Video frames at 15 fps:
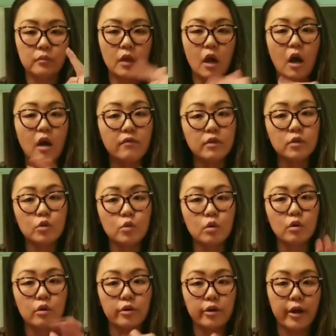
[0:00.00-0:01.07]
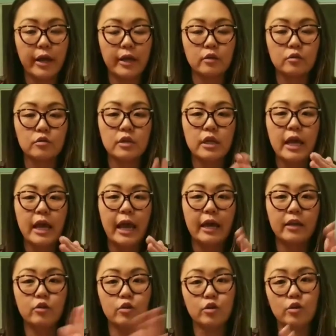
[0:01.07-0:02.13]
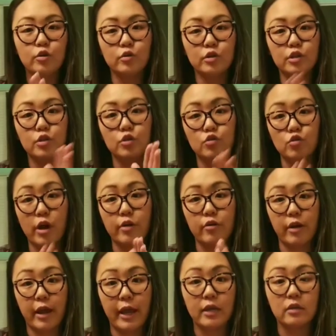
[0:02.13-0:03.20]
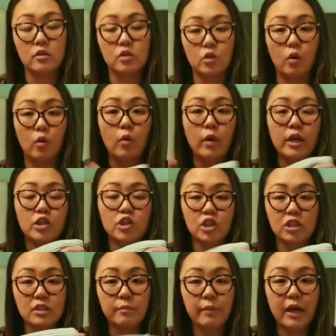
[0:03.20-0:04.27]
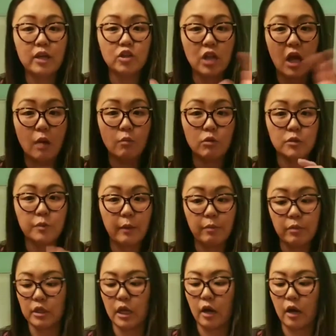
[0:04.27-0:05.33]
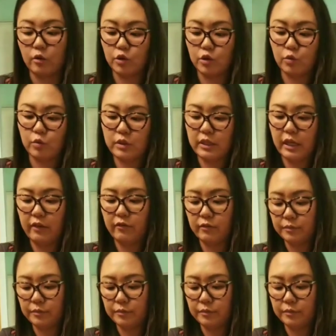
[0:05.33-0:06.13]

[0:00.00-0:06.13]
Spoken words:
oven door or your handles, and you can use it to dry your hands. So just imagine how much paper towels you will save.